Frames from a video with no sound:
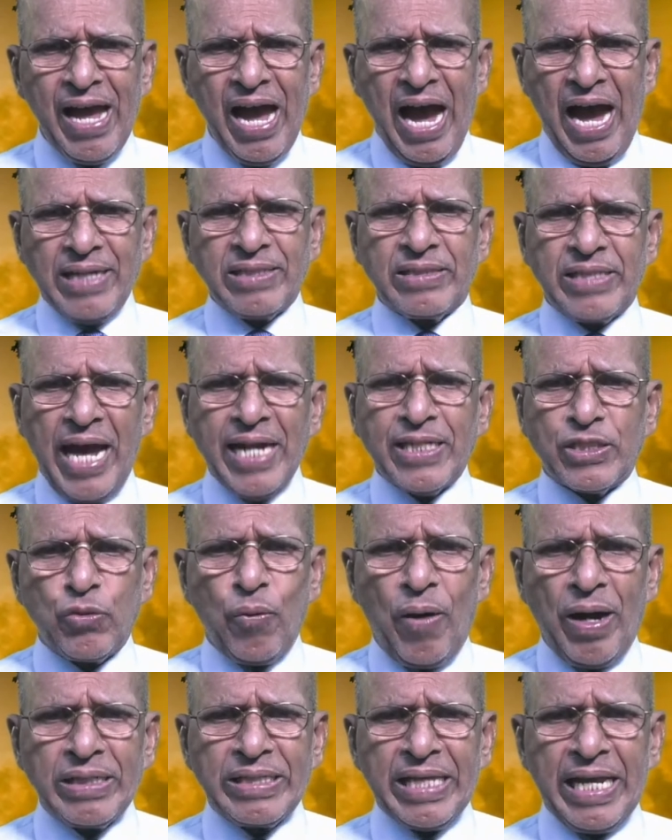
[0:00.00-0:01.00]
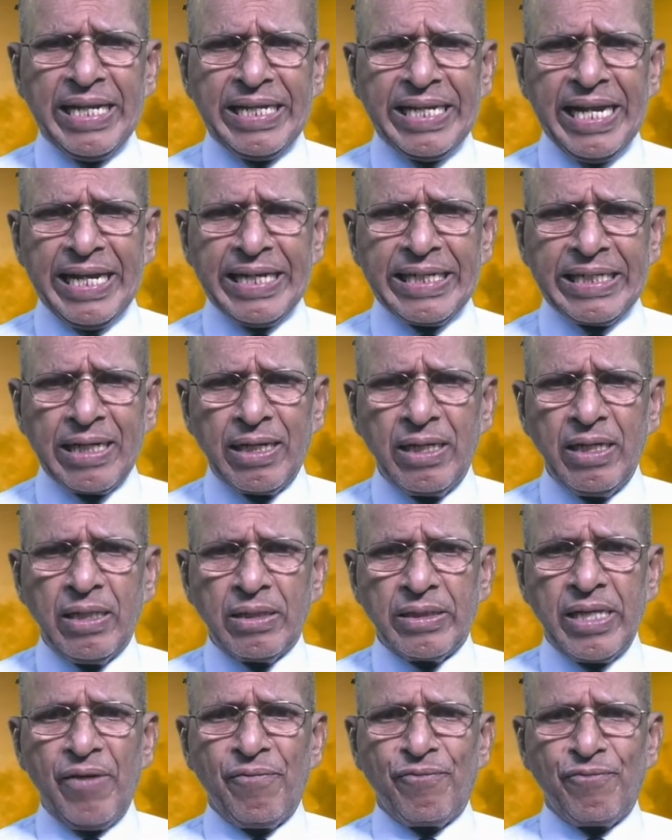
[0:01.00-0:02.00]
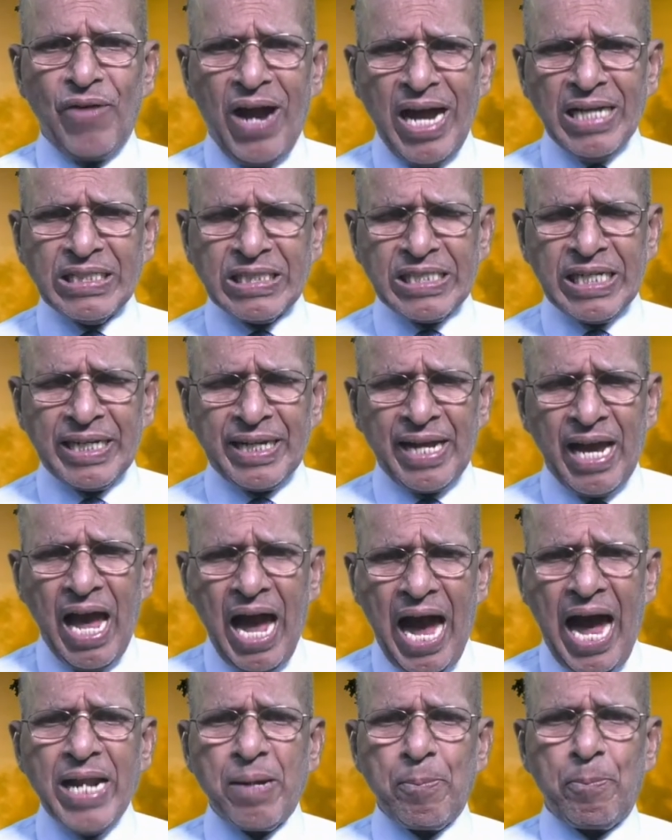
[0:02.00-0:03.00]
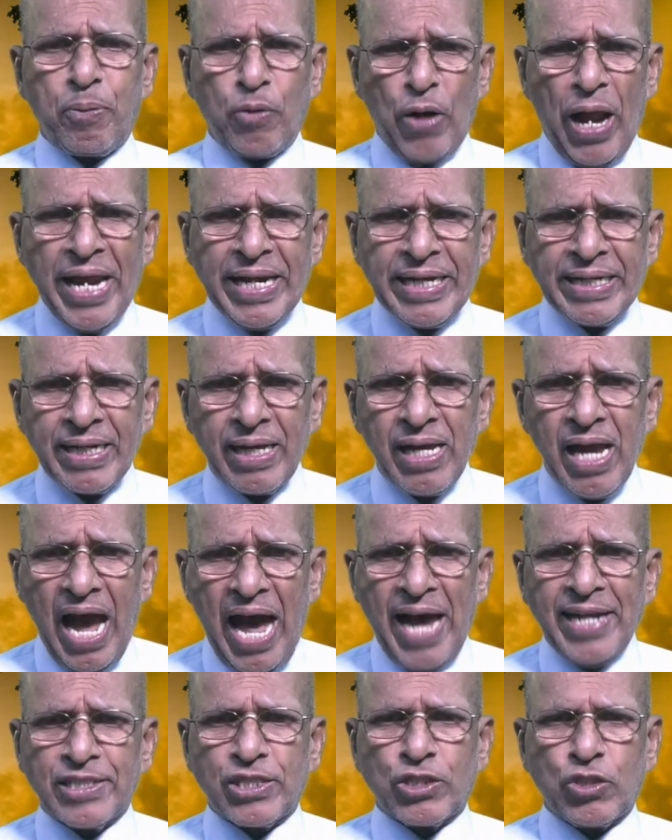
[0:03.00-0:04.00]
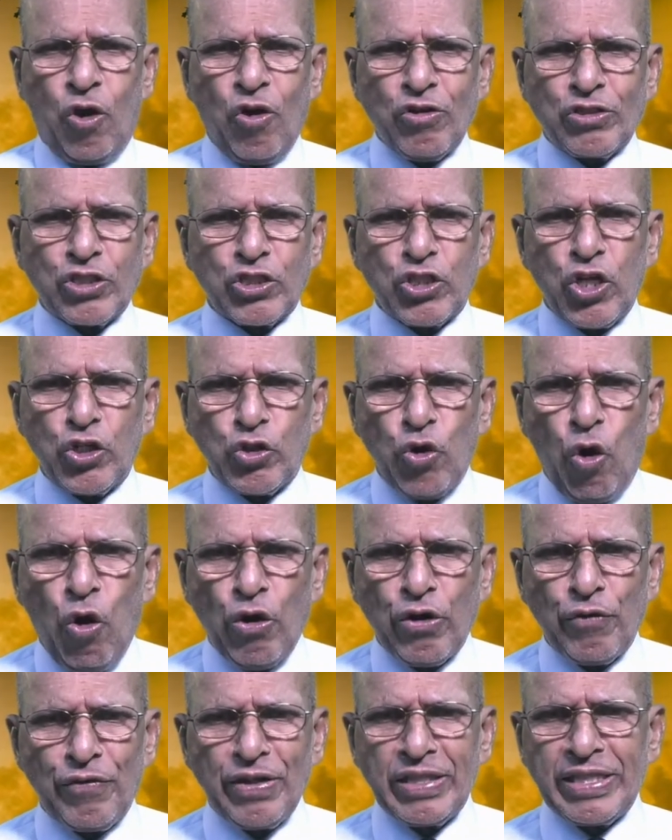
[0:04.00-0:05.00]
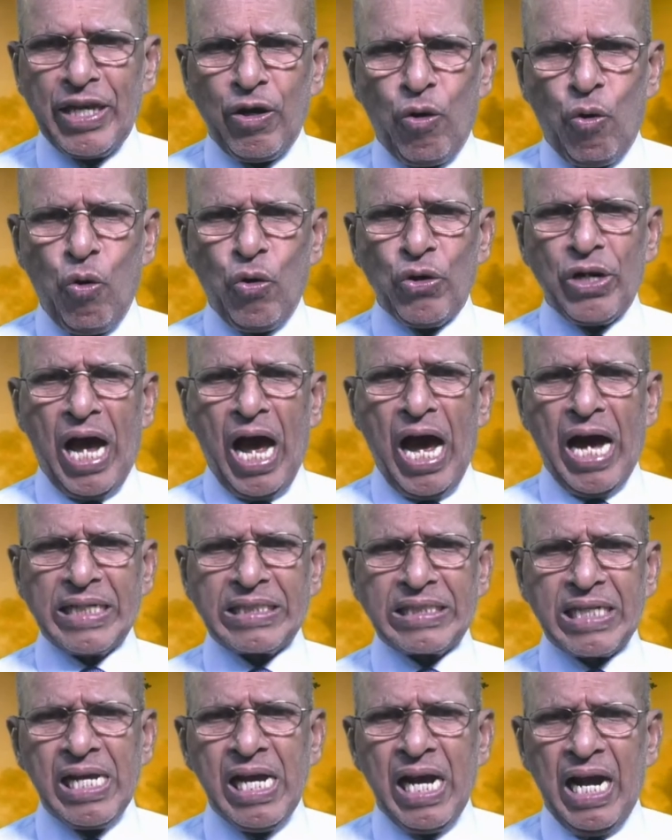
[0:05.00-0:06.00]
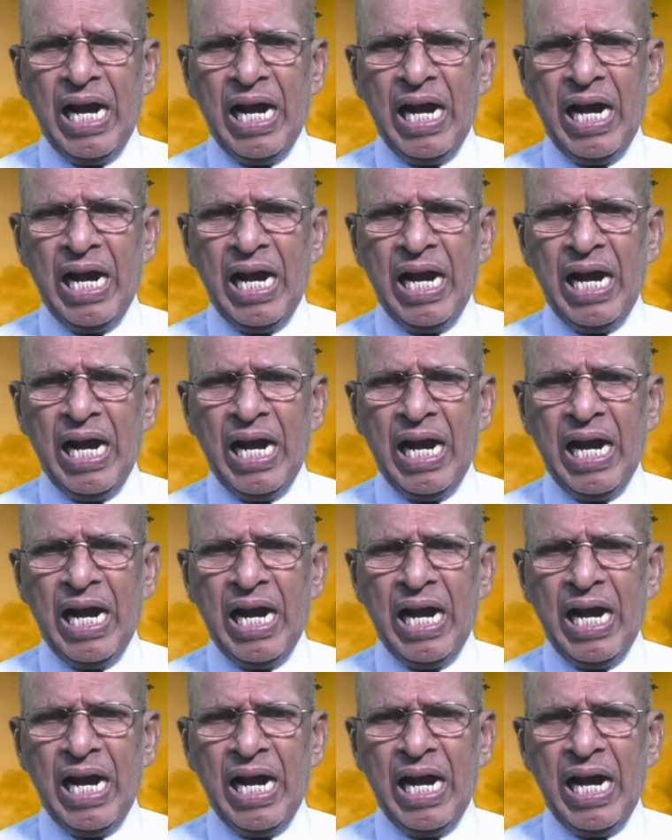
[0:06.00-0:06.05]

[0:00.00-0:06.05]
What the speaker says: And that's what they did. They fasted and prayed and sought the Lord with their whole heart.